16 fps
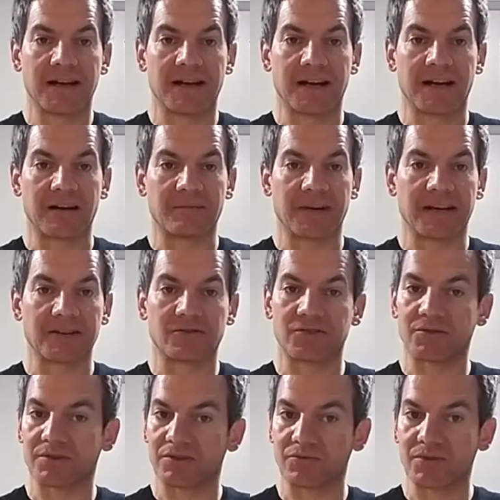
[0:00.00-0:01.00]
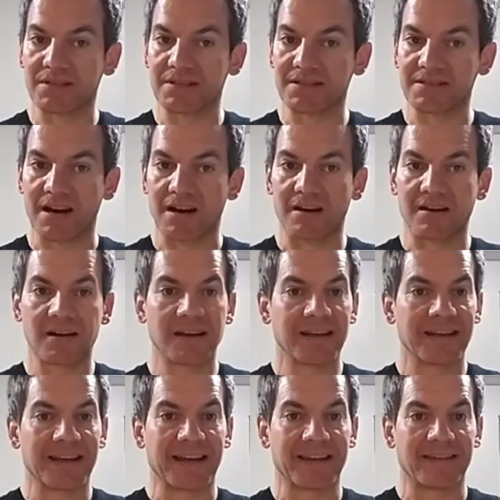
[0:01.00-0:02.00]
Um, I told you what the reasons are,
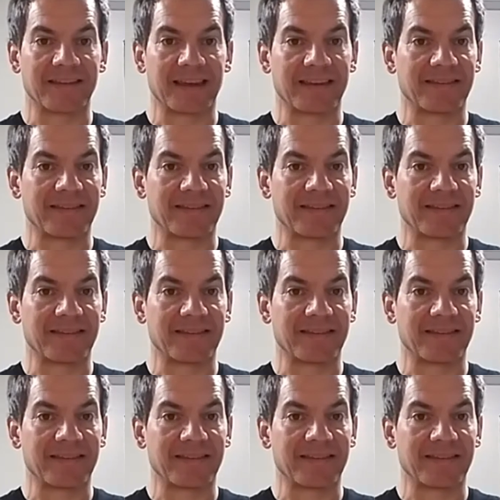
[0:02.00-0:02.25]
and,